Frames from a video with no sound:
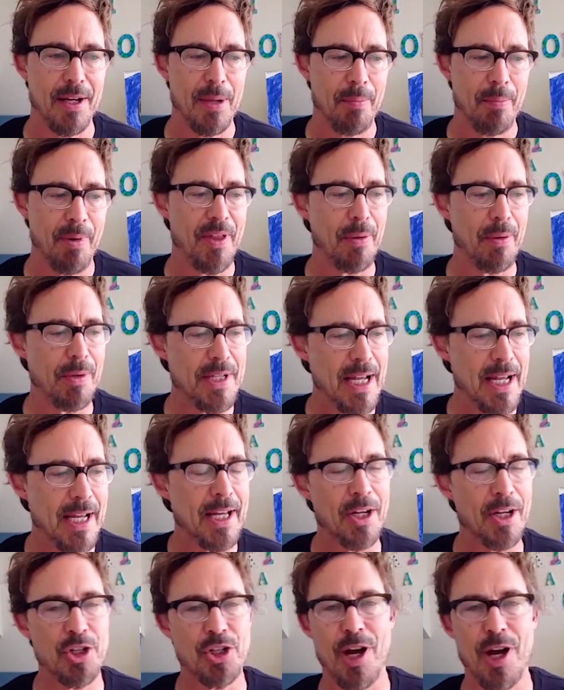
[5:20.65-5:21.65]
But they were
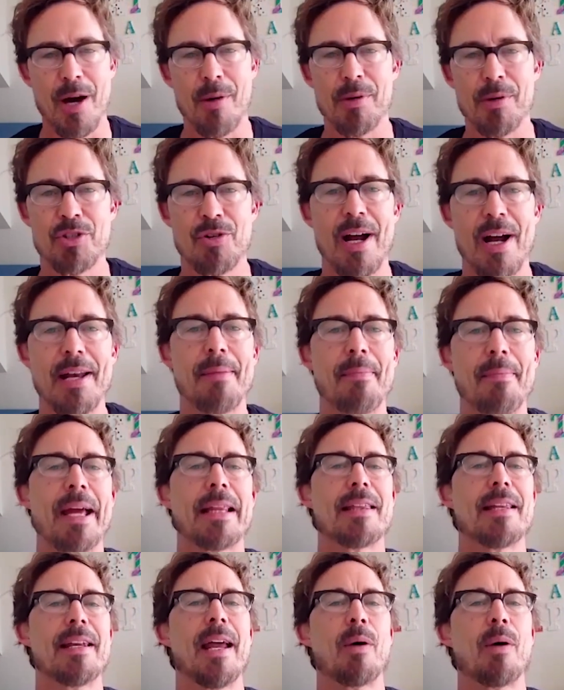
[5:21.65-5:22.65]
taking a shot with trying to make
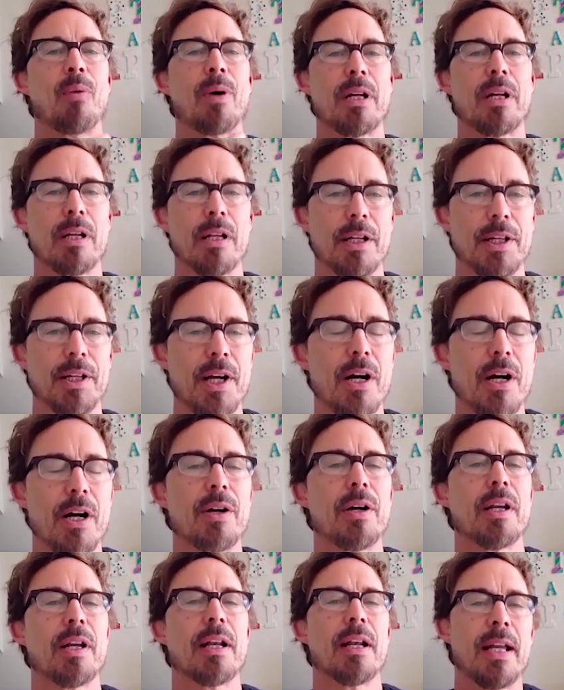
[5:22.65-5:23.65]
the network a little
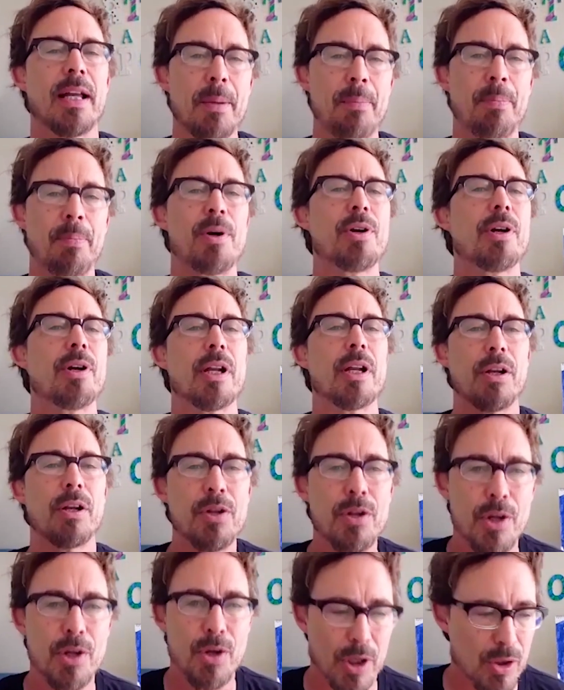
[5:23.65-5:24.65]
younger, a little hipper, a little
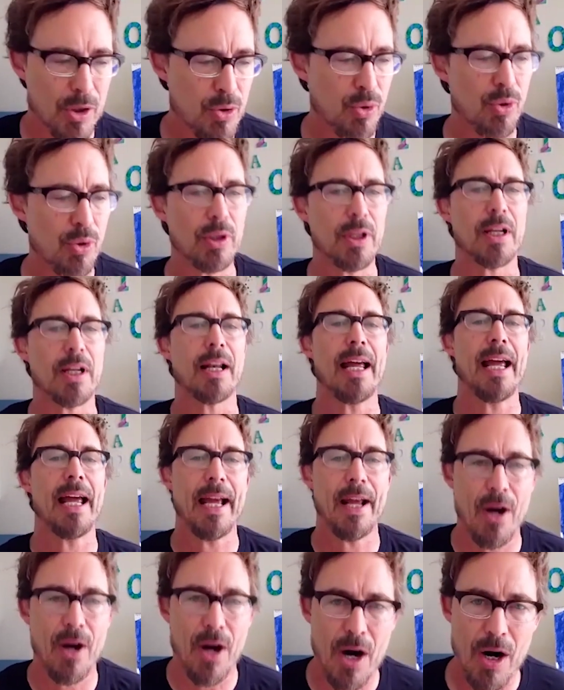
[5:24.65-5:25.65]
New York cool, a little A
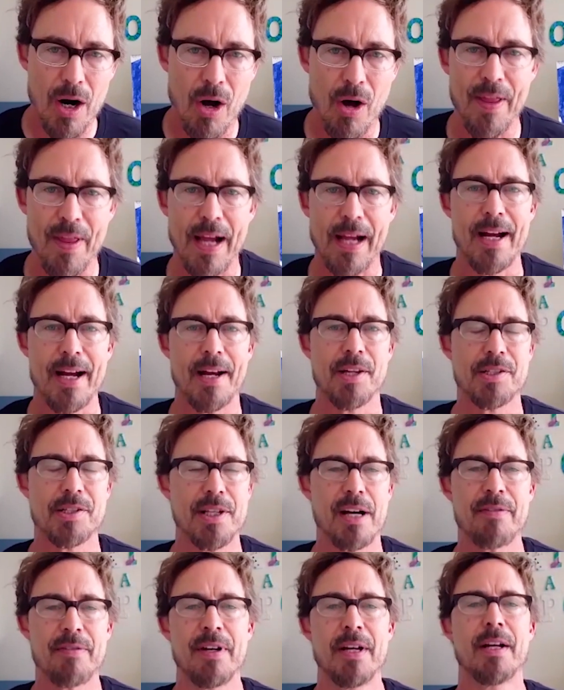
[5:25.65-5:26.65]
and R, all that kind of
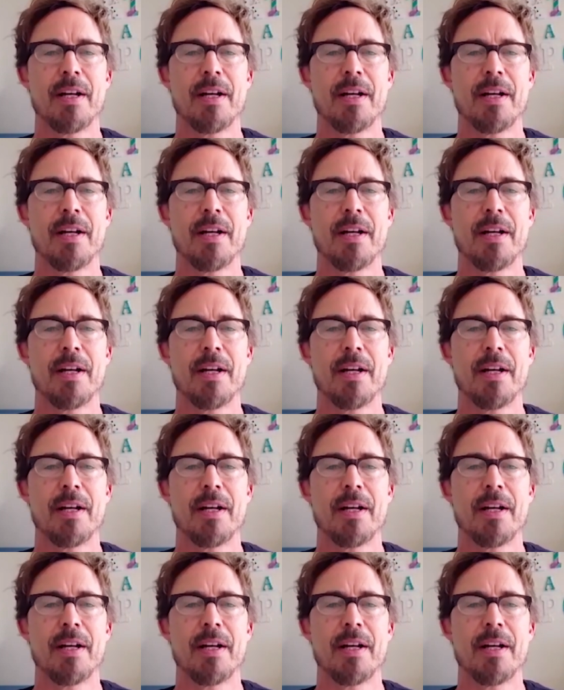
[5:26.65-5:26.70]
stuff.